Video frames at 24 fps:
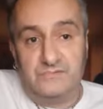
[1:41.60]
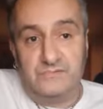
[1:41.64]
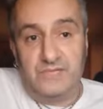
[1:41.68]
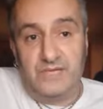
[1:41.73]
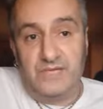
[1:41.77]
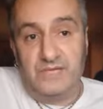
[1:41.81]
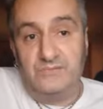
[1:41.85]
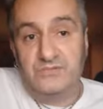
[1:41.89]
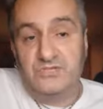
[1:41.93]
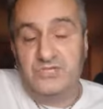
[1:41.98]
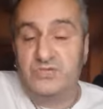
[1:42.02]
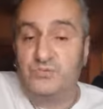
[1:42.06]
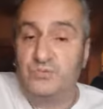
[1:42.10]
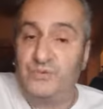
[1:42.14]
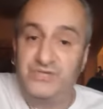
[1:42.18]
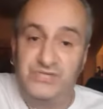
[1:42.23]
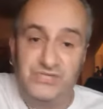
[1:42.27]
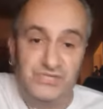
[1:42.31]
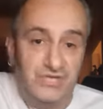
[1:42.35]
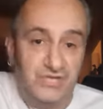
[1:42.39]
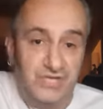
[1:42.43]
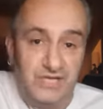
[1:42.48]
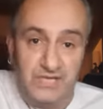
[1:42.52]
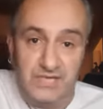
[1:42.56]
he was
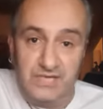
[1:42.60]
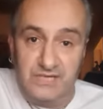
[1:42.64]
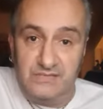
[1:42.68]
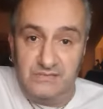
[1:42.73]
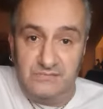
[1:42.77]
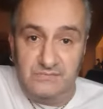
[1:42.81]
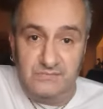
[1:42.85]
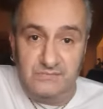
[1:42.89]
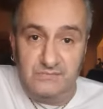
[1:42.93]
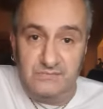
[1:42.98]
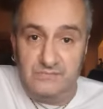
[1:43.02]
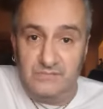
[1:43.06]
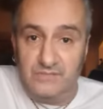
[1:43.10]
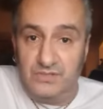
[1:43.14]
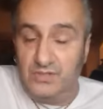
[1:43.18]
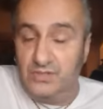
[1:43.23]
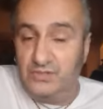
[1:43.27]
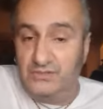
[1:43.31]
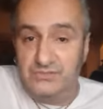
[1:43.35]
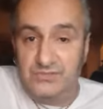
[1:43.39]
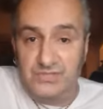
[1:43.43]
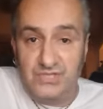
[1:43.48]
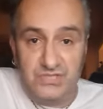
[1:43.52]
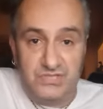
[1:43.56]
switch hitting,
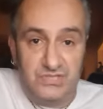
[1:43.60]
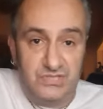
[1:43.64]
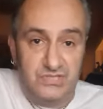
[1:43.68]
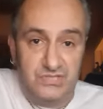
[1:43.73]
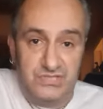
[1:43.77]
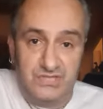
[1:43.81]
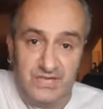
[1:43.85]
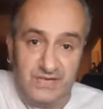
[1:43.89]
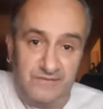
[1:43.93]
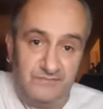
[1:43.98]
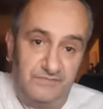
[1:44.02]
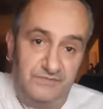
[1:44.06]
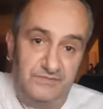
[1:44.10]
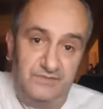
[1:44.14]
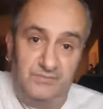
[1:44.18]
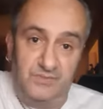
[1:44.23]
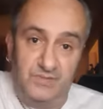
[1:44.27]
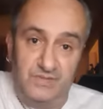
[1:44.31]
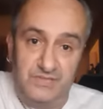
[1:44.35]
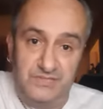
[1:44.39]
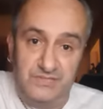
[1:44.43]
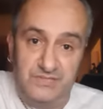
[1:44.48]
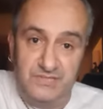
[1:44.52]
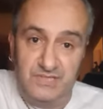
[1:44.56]
looked just as
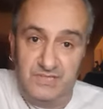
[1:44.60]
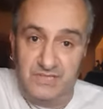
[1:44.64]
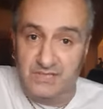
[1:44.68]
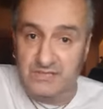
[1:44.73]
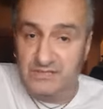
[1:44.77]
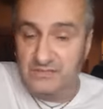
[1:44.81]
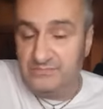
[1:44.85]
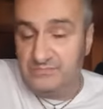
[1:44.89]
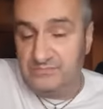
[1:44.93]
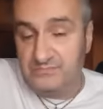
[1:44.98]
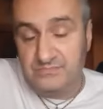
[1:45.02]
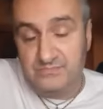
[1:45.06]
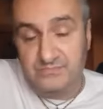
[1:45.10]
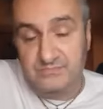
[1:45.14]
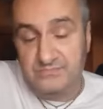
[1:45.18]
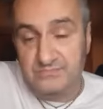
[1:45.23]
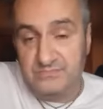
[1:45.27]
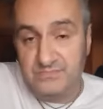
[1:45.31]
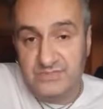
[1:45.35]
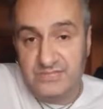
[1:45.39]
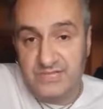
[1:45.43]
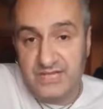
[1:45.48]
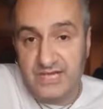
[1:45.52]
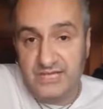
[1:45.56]
comfortable as a
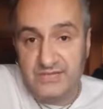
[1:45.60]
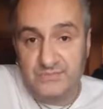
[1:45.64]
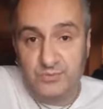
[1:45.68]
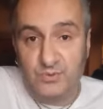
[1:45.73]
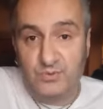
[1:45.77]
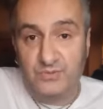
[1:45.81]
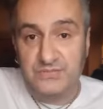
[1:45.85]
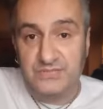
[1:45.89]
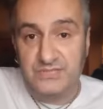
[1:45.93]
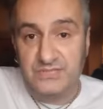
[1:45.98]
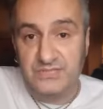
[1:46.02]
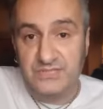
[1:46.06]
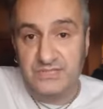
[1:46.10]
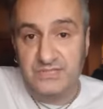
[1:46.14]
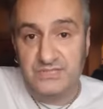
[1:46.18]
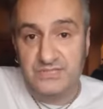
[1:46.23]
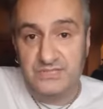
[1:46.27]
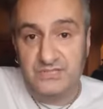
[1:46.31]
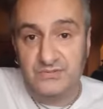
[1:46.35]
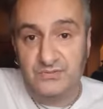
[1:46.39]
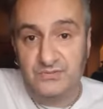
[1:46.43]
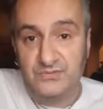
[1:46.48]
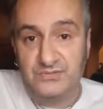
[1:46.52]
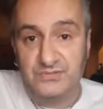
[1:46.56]
southpaw as he did as
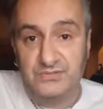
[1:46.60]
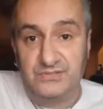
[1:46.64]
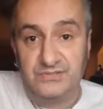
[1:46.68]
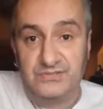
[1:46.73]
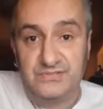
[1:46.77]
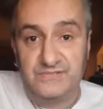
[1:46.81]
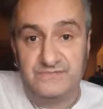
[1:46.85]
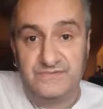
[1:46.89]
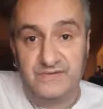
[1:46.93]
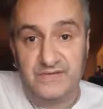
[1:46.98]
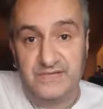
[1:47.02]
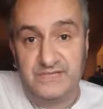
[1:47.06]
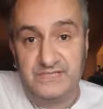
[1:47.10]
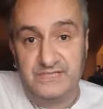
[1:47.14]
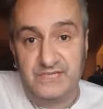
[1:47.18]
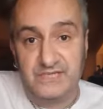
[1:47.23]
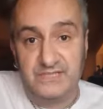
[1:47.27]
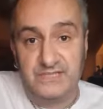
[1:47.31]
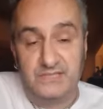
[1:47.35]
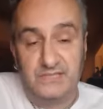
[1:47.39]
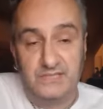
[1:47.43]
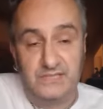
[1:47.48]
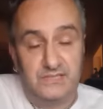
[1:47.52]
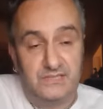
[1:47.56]
an orthodox
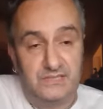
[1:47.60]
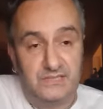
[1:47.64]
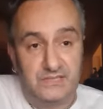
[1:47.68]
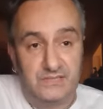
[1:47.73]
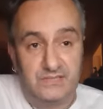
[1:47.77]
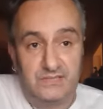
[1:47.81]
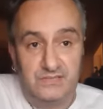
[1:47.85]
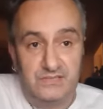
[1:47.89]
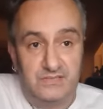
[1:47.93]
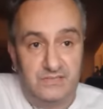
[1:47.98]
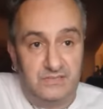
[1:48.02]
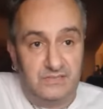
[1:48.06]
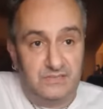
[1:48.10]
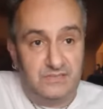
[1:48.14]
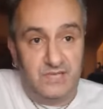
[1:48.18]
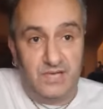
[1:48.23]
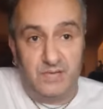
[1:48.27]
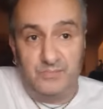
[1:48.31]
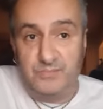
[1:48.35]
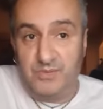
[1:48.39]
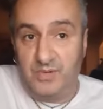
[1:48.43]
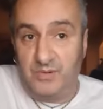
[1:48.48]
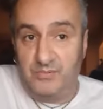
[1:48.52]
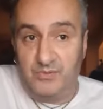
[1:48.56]
fighter. No
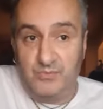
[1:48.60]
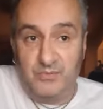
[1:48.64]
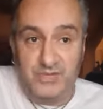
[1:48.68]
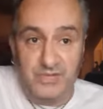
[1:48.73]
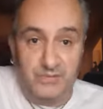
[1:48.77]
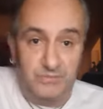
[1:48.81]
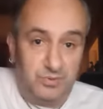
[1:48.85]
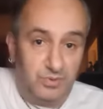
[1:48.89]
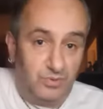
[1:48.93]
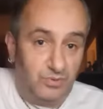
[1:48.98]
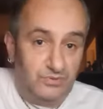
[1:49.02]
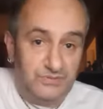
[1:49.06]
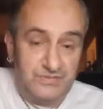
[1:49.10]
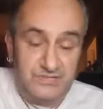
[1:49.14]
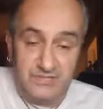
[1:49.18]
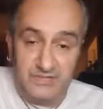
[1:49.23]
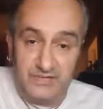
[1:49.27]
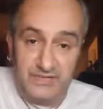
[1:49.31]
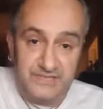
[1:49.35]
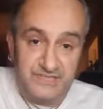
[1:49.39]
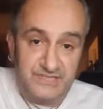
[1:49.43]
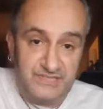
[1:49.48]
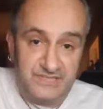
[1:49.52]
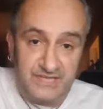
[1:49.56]
problem with the port
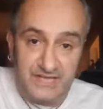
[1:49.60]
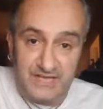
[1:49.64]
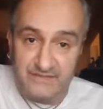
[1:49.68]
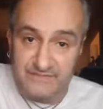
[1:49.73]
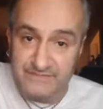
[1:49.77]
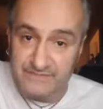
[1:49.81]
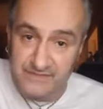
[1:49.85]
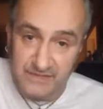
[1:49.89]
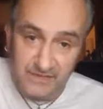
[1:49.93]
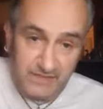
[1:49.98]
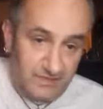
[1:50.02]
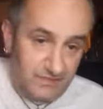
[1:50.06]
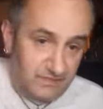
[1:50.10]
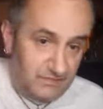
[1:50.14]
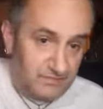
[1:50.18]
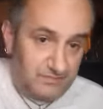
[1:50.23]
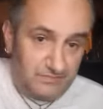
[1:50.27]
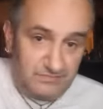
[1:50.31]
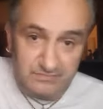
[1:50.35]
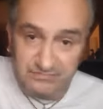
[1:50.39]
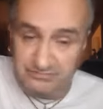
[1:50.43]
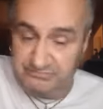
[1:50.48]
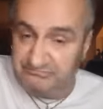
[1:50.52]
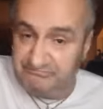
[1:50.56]
side stuff, you
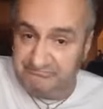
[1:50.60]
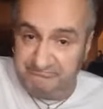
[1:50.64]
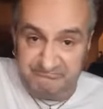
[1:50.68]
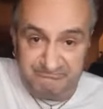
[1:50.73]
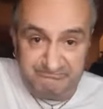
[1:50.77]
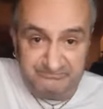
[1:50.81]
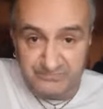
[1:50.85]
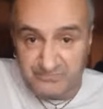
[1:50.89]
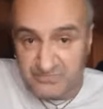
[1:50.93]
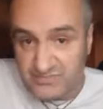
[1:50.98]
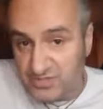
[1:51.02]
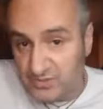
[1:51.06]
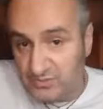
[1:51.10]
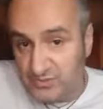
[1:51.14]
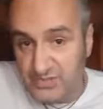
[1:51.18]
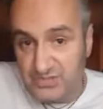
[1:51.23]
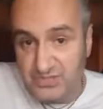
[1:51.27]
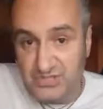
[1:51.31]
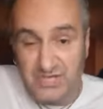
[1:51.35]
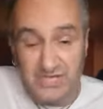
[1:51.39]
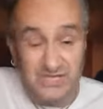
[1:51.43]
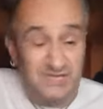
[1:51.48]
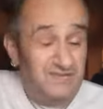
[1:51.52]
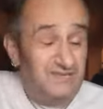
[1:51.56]
know.
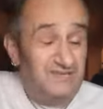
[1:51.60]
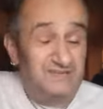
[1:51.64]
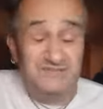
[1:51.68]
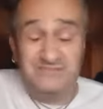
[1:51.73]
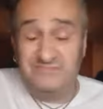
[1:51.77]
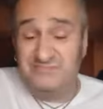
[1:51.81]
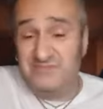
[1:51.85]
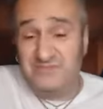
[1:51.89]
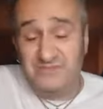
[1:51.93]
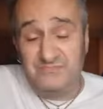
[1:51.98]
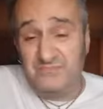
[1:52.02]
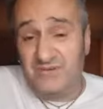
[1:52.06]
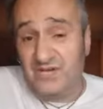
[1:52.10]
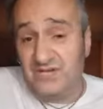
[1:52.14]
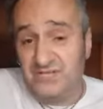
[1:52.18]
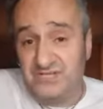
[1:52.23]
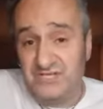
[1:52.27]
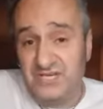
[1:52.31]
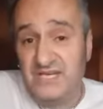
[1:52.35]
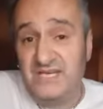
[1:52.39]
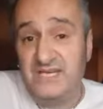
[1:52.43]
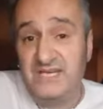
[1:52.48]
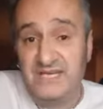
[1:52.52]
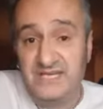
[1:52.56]
Switch hit. Uh,
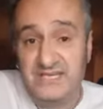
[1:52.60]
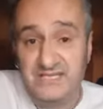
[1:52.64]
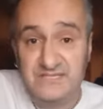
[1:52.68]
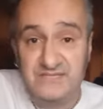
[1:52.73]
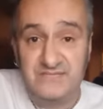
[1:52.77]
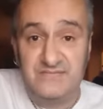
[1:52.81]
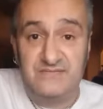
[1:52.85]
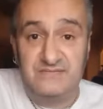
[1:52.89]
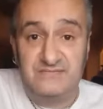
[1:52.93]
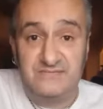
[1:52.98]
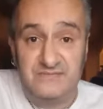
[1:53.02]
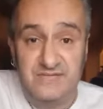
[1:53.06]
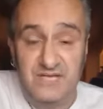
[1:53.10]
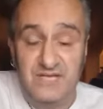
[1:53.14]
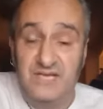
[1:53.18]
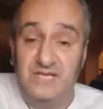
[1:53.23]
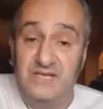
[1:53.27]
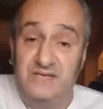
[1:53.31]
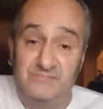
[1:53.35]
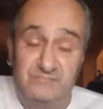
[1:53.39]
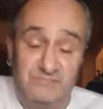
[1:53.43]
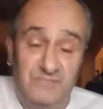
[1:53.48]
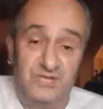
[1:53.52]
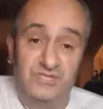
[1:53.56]
Martinez,
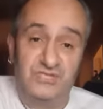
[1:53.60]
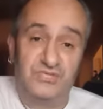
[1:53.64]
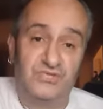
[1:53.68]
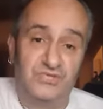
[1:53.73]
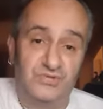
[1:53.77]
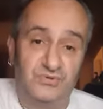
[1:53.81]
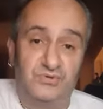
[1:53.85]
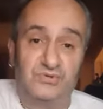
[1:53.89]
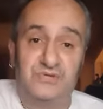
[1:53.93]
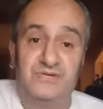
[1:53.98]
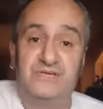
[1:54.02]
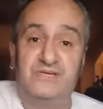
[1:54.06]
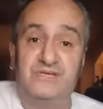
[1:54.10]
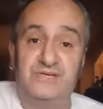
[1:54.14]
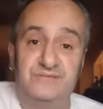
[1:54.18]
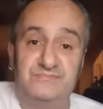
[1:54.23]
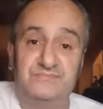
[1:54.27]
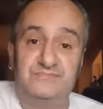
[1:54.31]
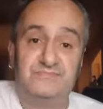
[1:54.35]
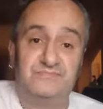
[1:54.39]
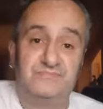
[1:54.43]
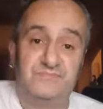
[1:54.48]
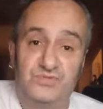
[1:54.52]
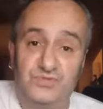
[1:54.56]
much shorter,
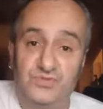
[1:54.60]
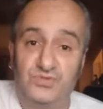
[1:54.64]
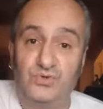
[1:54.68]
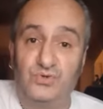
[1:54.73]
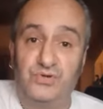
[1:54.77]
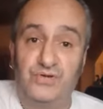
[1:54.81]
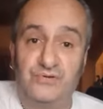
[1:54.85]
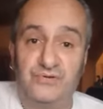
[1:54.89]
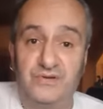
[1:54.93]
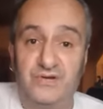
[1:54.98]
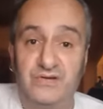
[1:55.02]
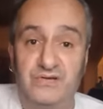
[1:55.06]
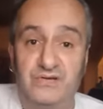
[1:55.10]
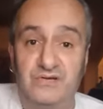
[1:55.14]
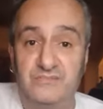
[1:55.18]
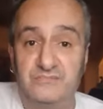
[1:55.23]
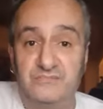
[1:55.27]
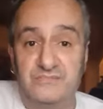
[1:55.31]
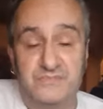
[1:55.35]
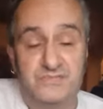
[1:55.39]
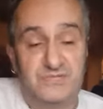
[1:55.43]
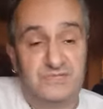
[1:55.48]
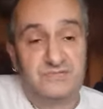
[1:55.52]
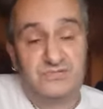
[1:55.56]
shorter
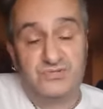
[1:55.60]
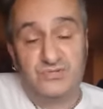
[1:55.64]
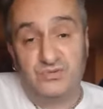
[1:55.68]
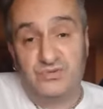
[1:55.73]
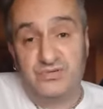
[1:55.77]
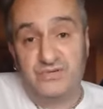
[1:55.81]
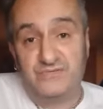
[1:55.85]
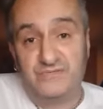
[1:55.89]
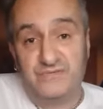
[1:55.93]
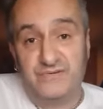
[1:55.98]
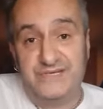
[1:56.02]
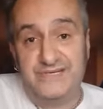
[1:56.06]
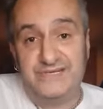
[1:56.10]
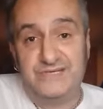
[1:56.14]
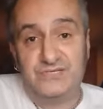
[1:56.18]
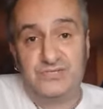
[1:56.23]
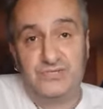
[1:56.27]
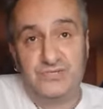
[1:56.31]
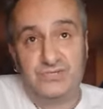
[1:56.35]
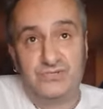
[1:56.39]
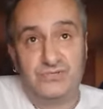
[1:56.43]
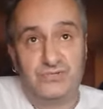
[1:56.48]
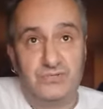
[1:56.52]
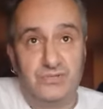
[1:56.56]
arms, shorter
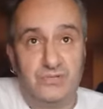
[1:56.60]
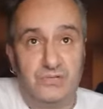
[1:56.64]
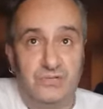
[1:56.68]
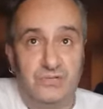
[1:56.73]
reach.